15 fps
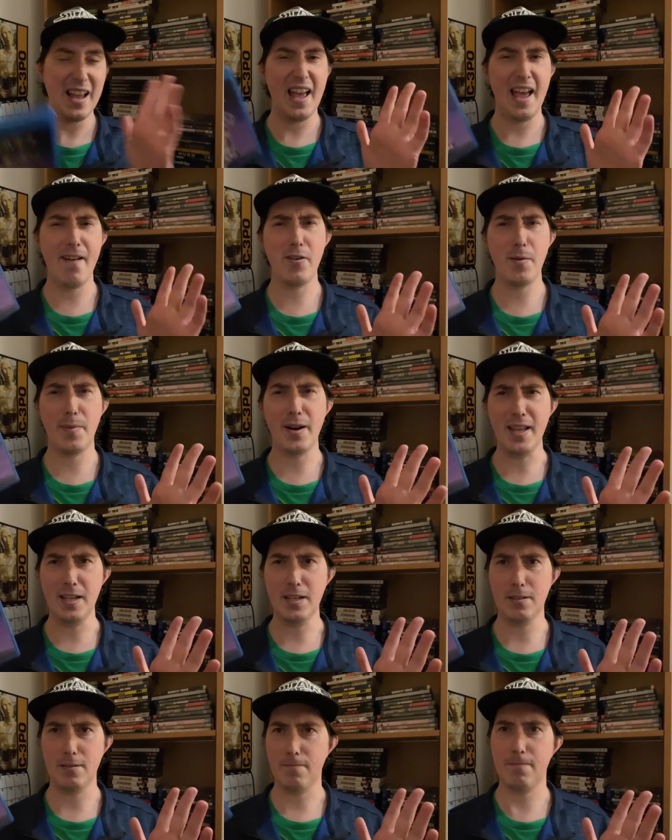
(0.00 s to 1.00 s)
everybody
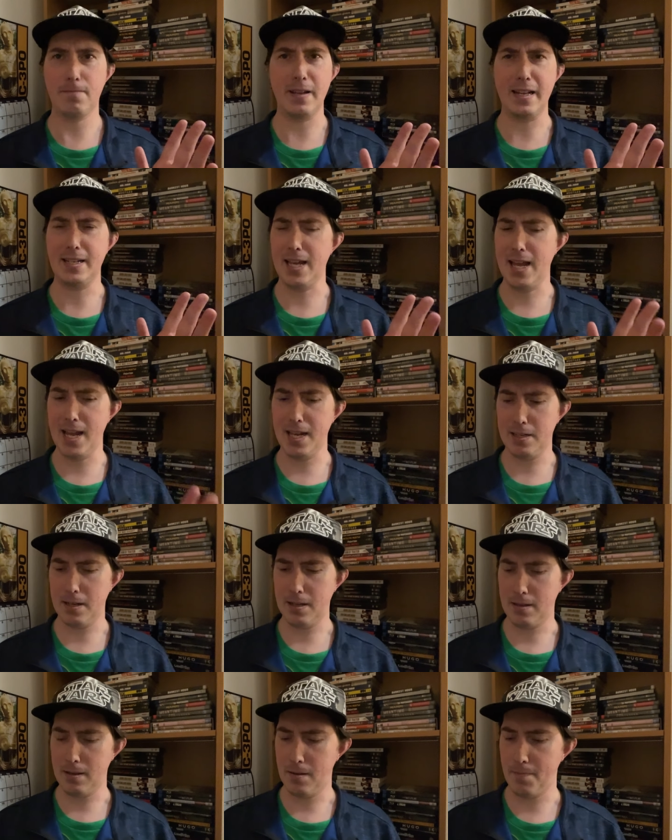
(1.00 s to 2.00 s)
is
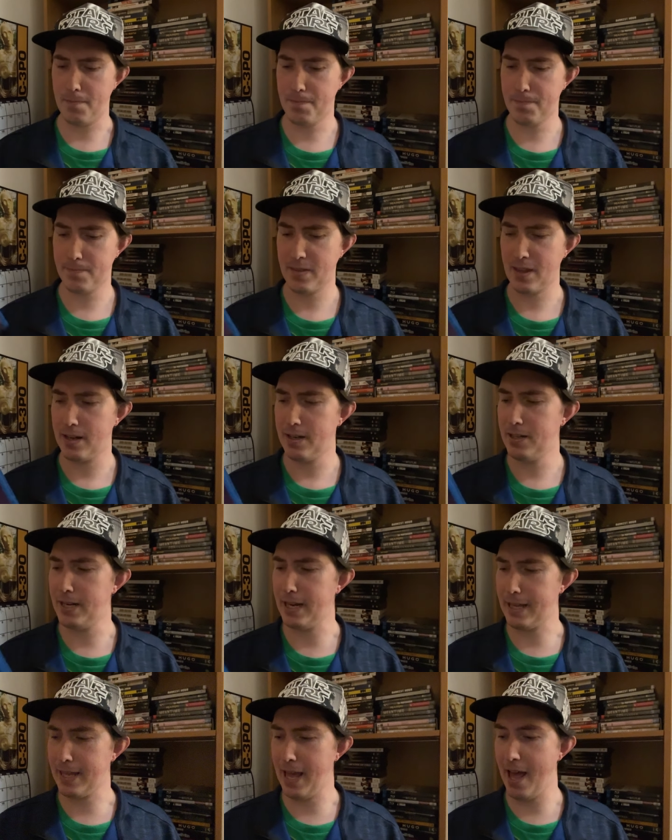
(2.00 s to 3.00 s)
fantastic. Um,
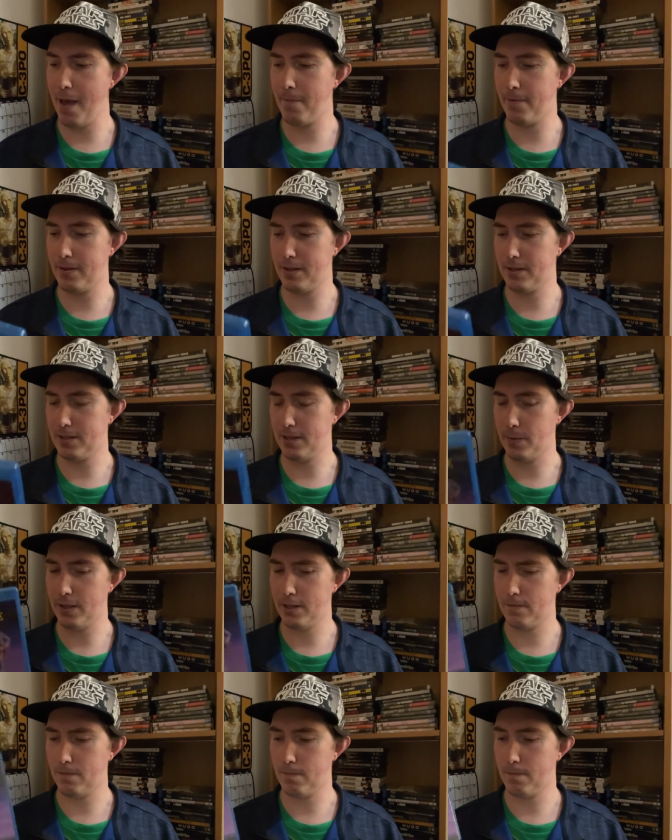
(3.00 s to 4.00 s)
Dick Cavett is in
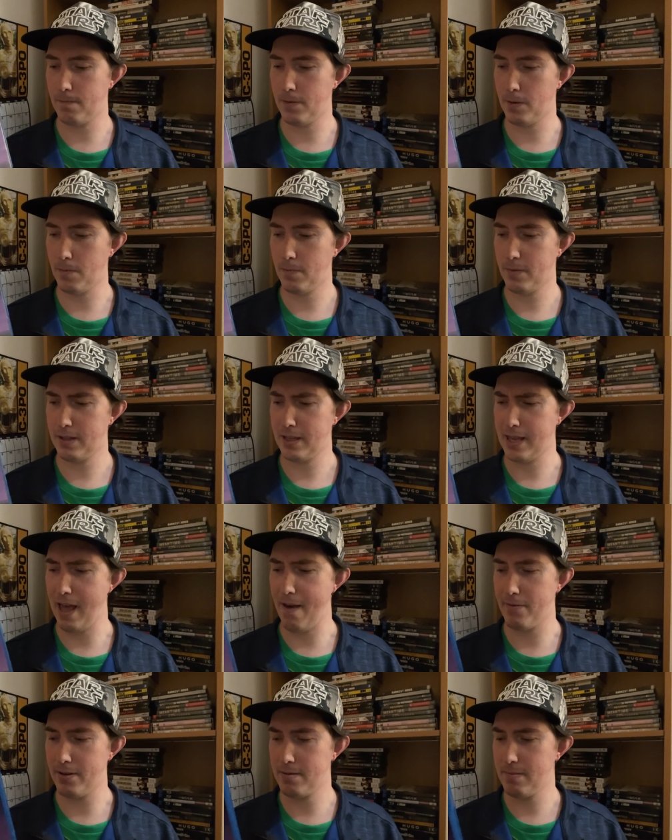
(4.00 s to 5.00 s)
this film.
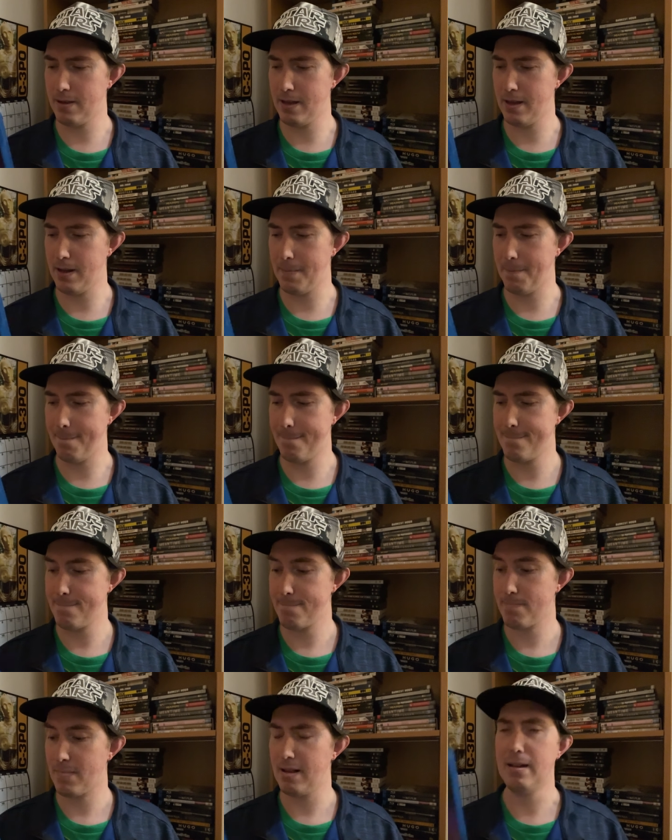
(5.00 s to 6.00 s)
Cavett, um,
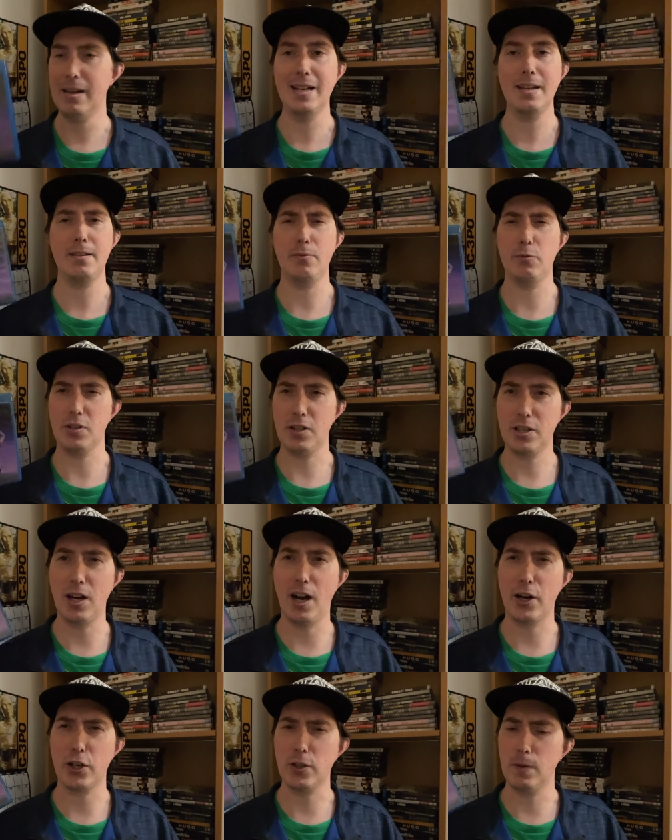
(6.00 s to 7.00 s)
he was a
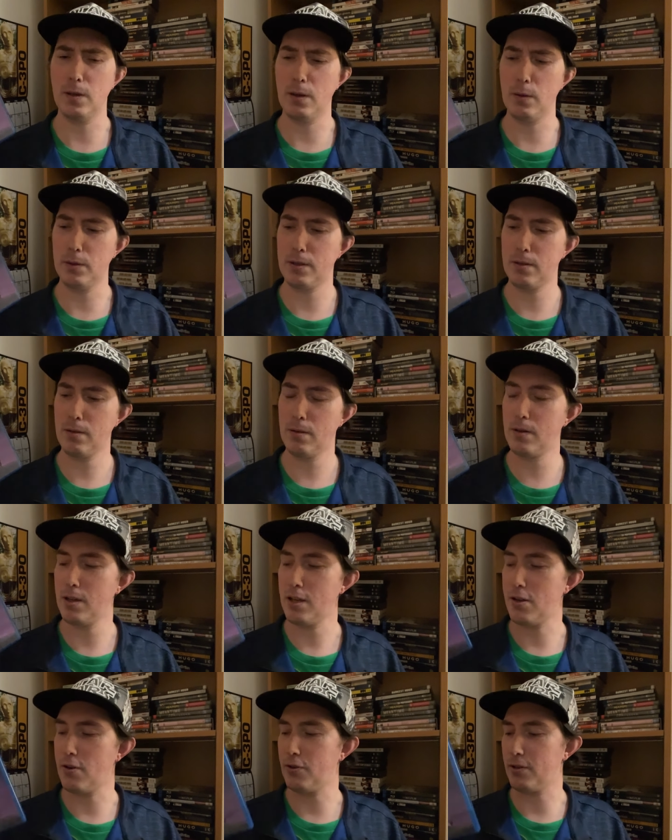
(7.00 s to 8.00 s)
talk show host
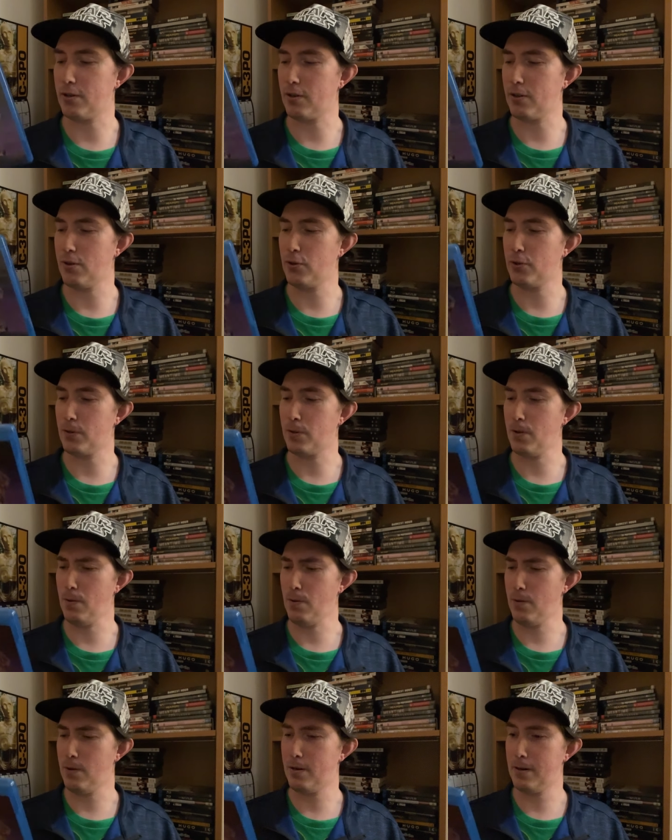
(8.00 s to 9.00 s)
years and years
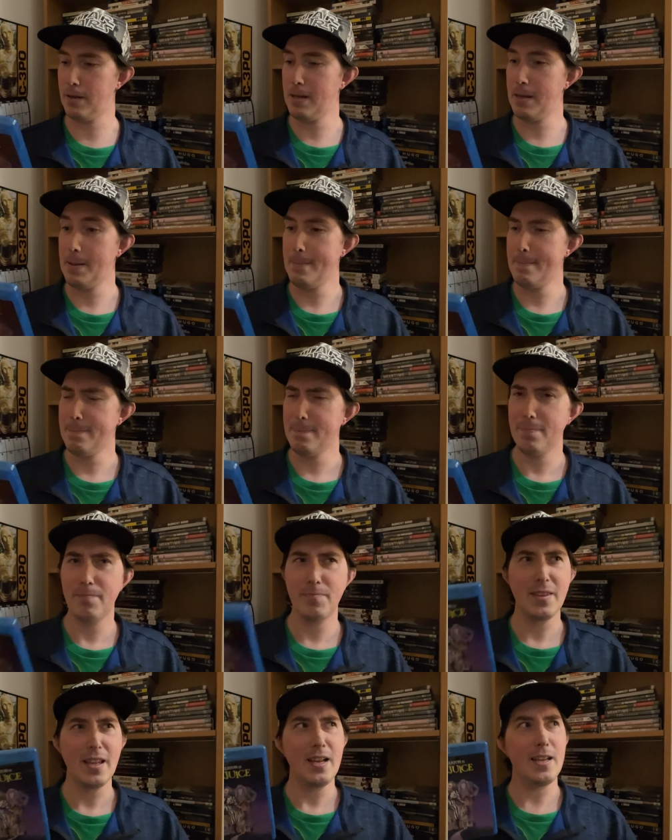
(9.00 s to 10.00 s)
ago, and
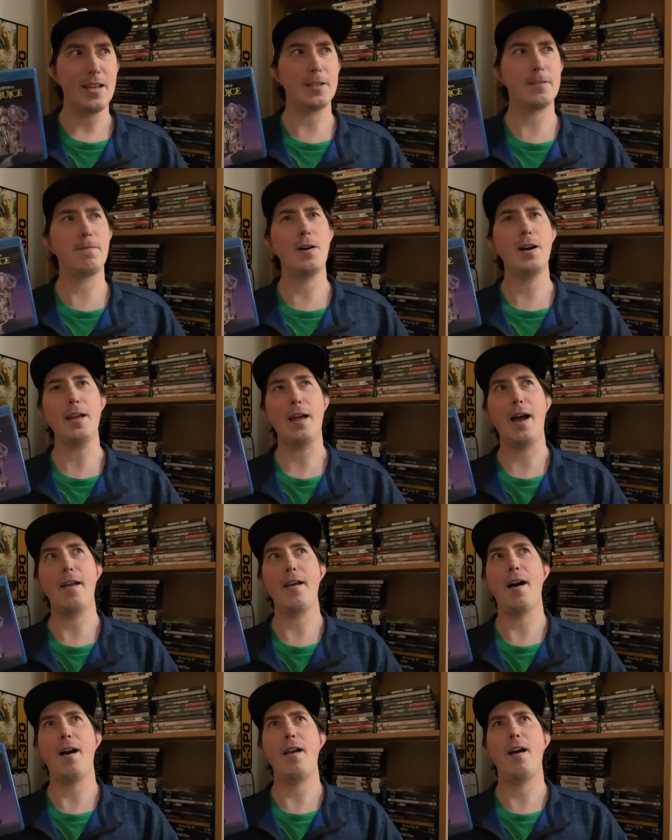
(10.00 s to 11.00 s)
it's funny.
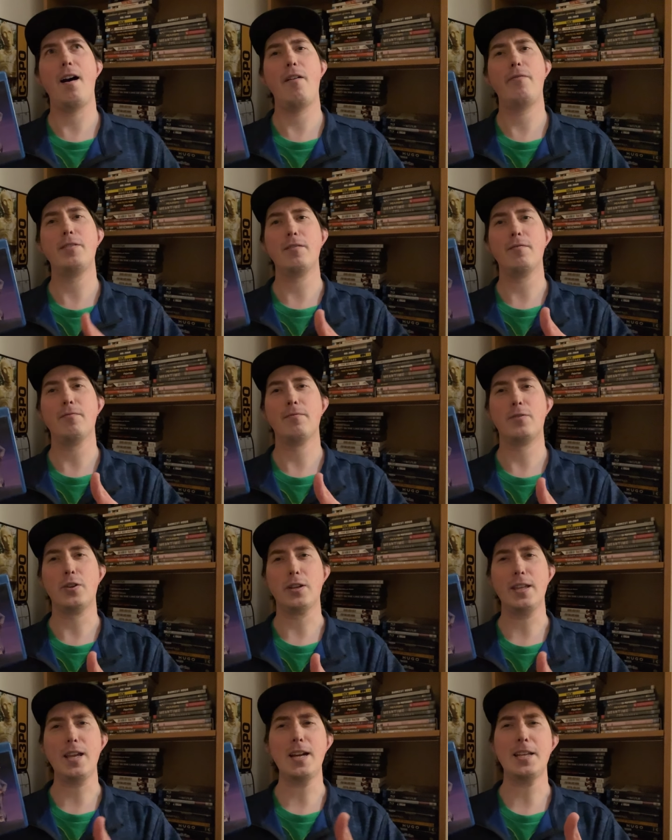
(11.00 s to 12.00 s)
I I often
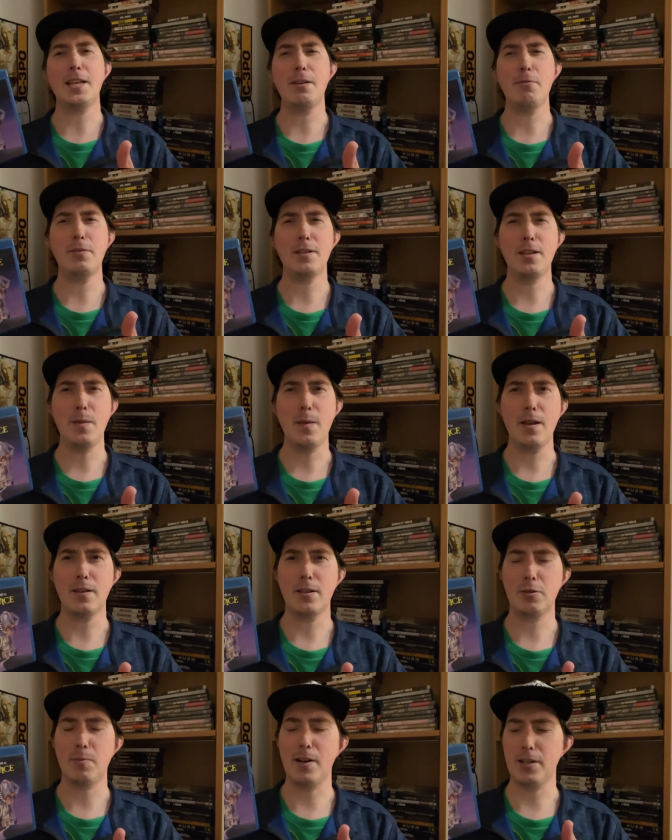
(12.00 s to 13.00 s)
forget he was in this,
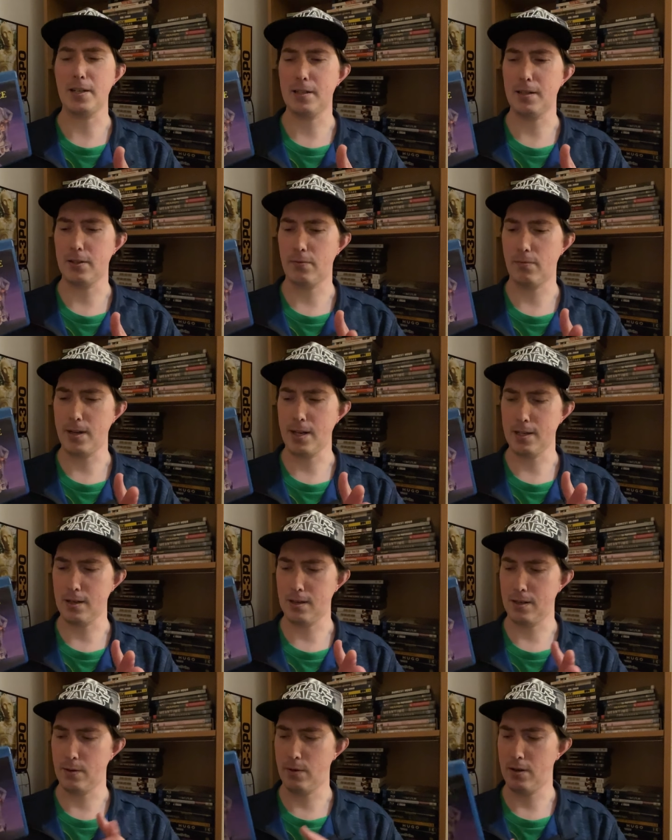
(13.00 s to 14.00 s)
especially since
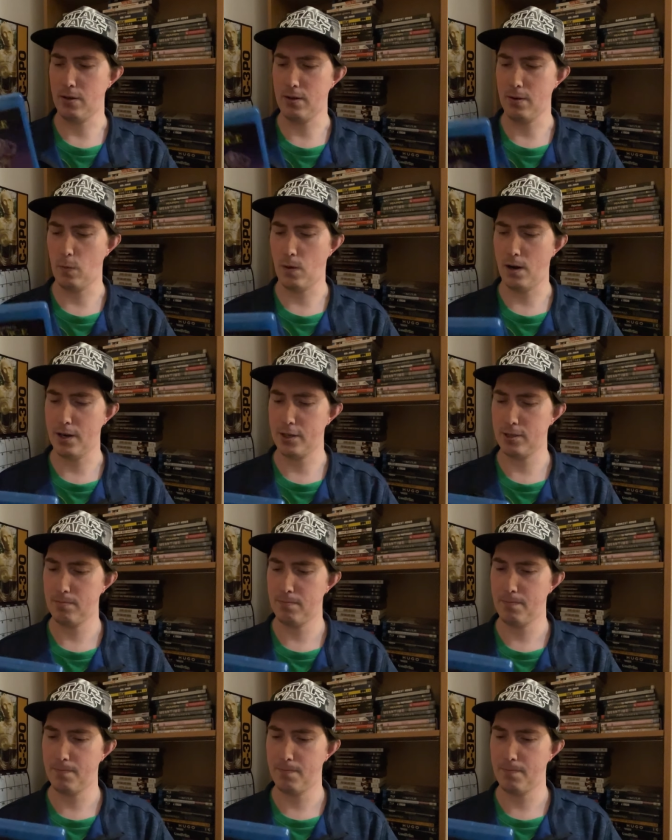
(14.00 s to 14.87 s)
recently when you can watch